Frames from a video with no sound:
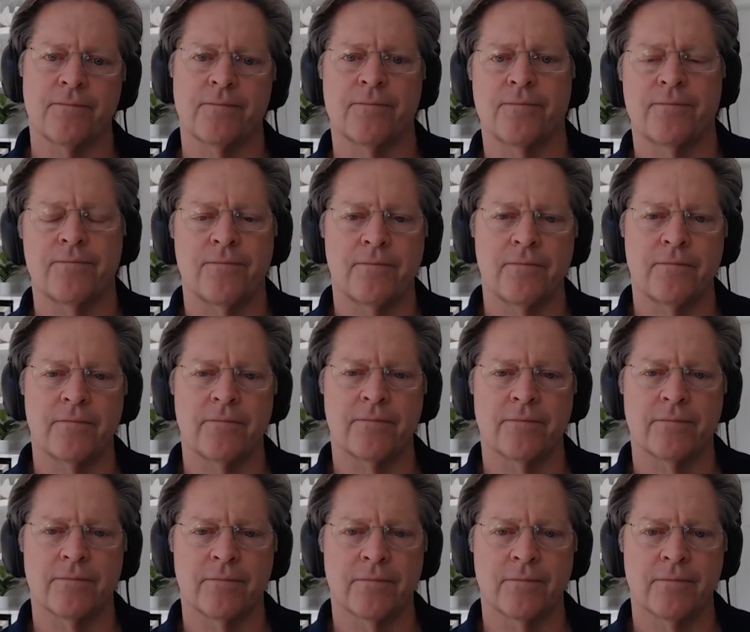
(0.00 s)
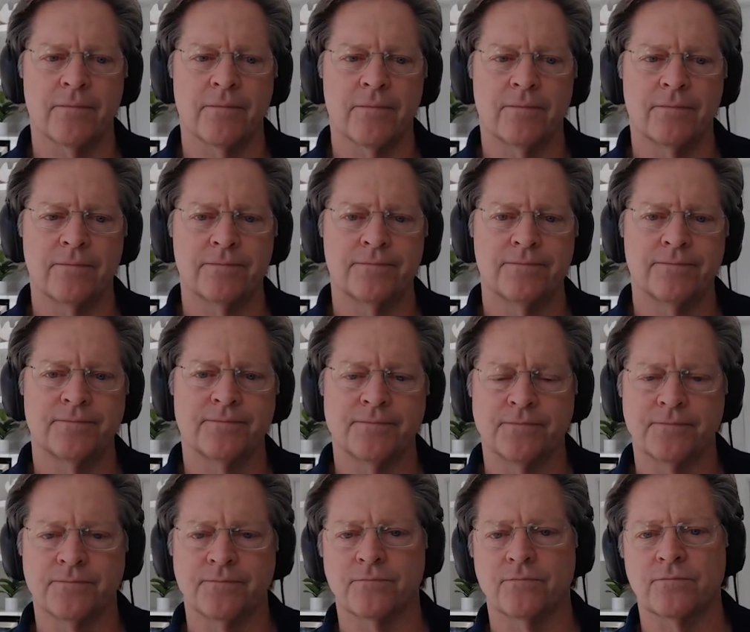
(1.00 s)

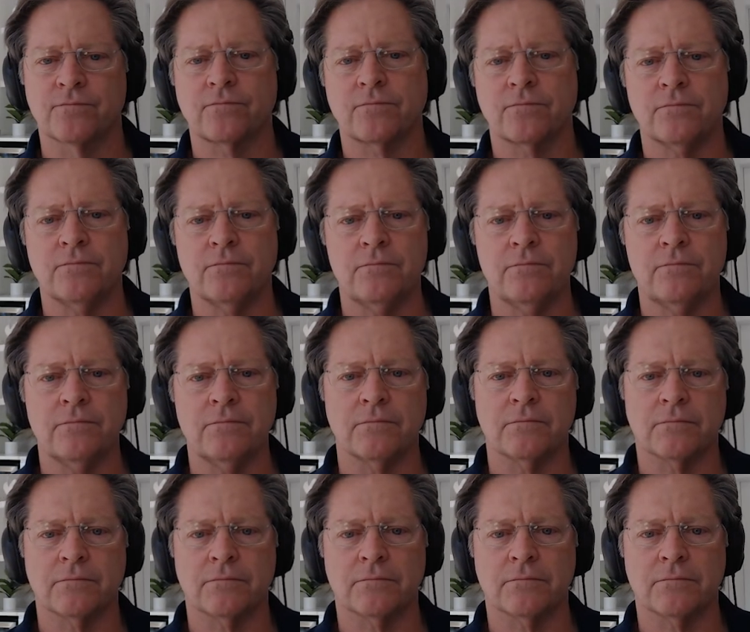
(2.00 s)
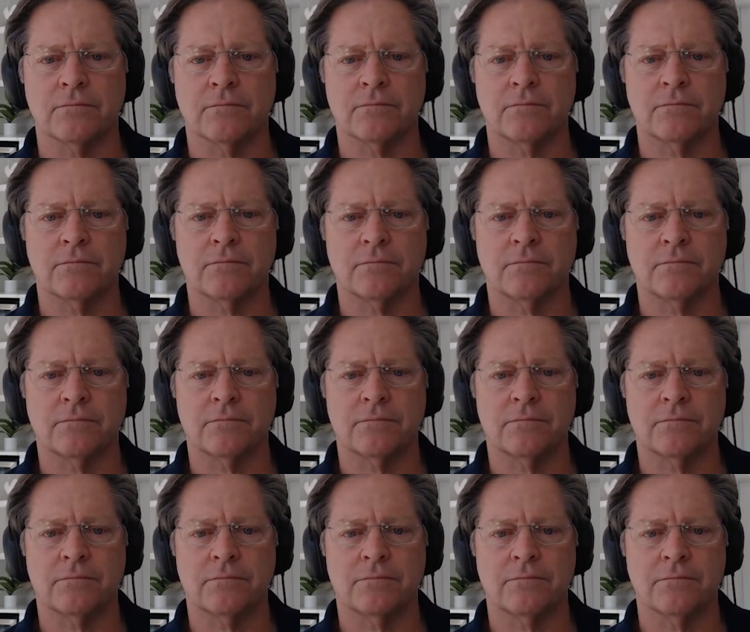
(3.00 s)

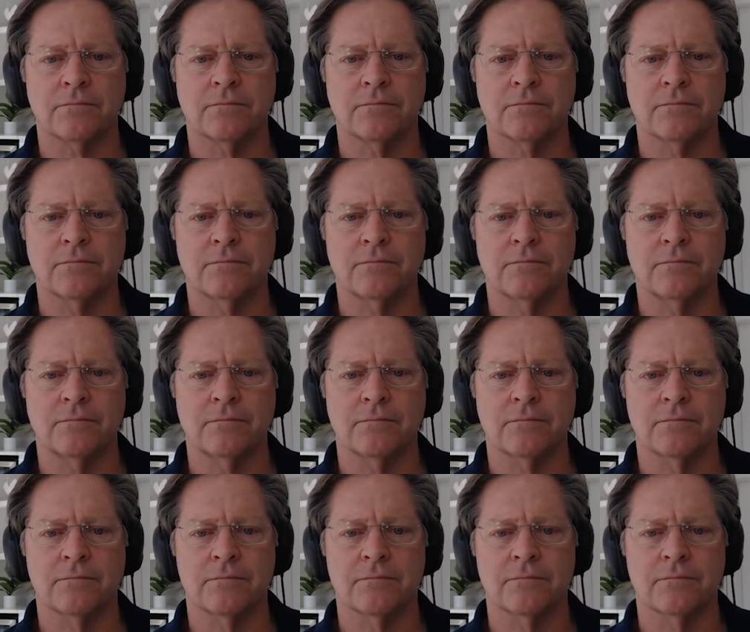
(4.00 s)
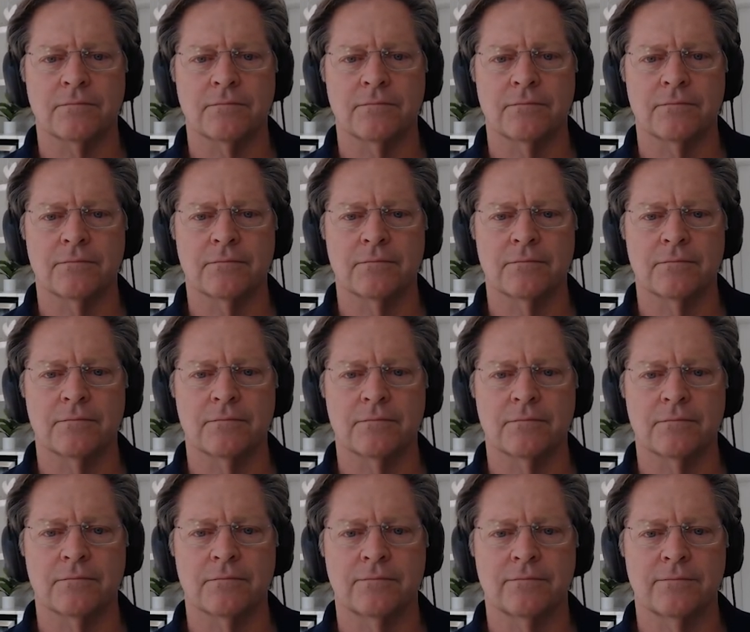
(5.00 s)

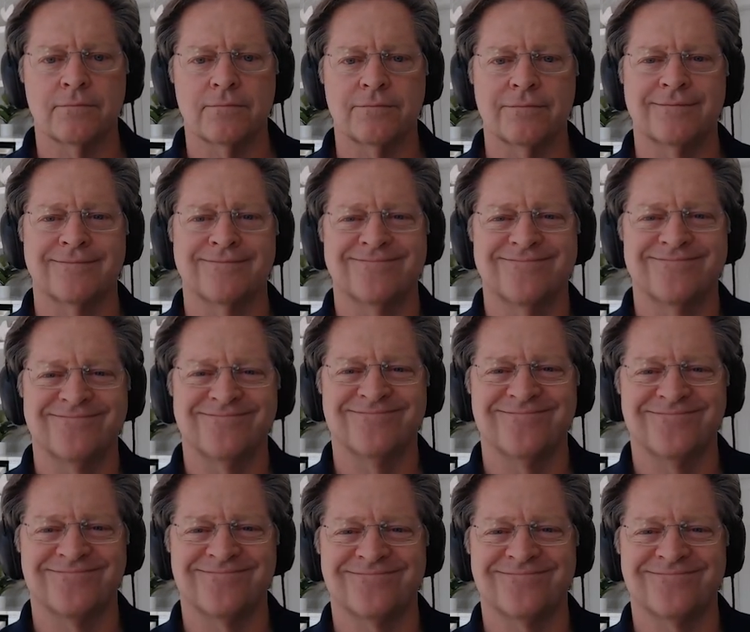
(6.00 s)
No words are spoken by the person on screen.